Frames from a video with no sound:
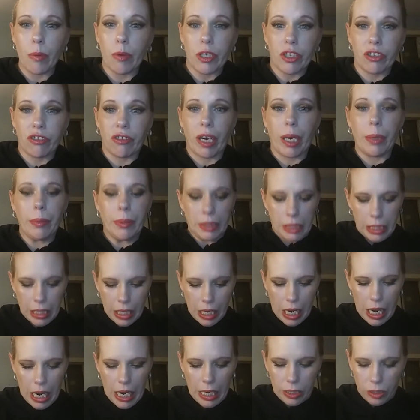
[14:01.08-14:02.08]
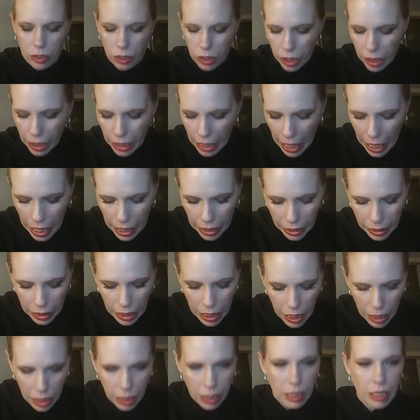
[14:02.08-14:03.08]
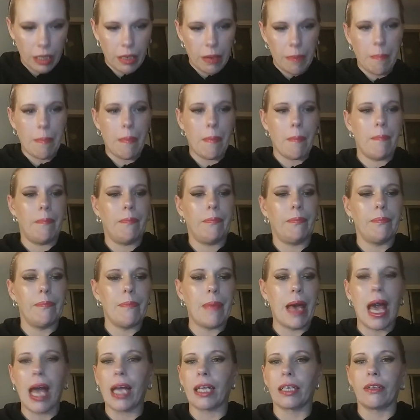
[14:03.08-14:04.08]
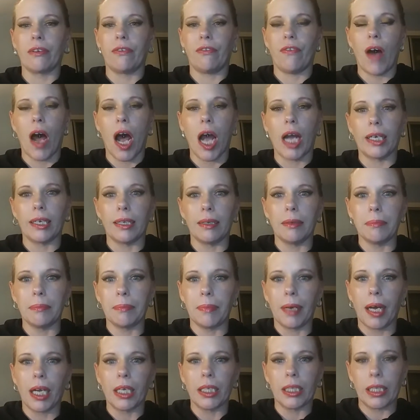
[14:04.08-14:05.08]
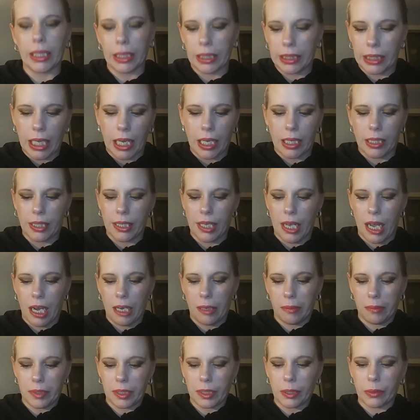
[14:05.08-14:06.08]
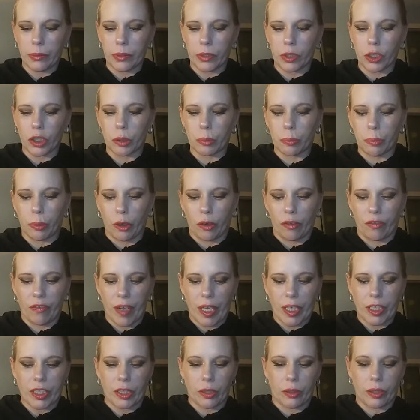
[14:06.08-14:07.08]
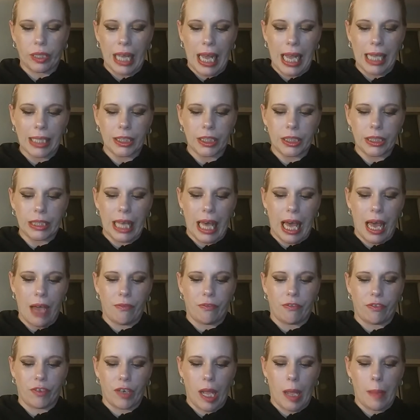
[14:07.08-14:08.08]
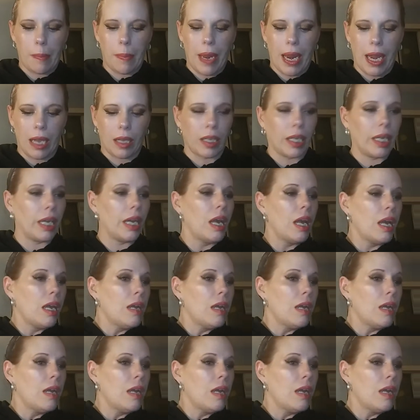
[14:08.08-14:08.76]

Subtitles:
was right with that eye look and magnified it by like 10 times. It was just perfect. So that's that for that palette.